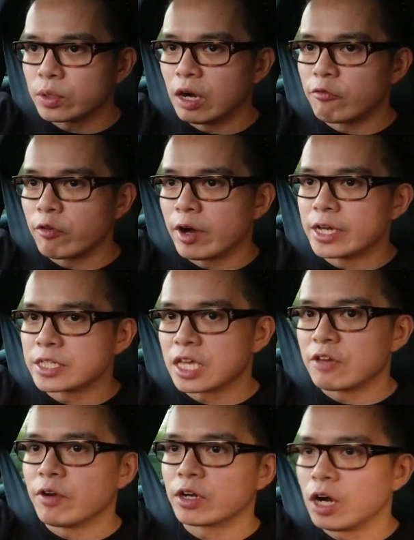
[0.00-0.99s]
Otherwise,
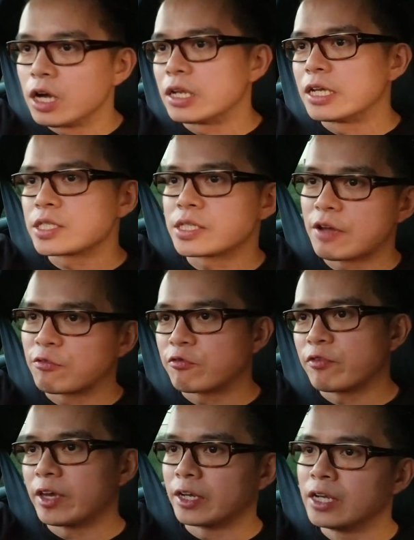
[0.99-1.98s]
if I can't list
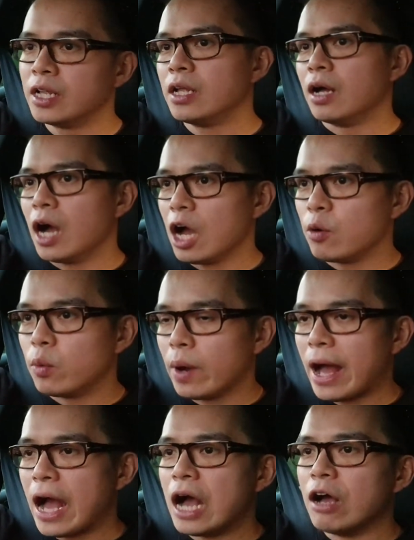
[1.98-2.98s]
everything, I will
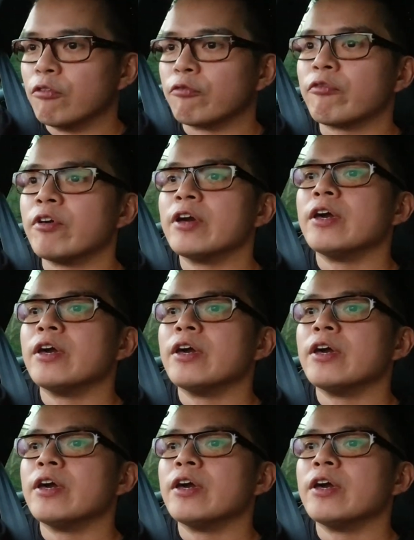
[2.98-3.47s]
have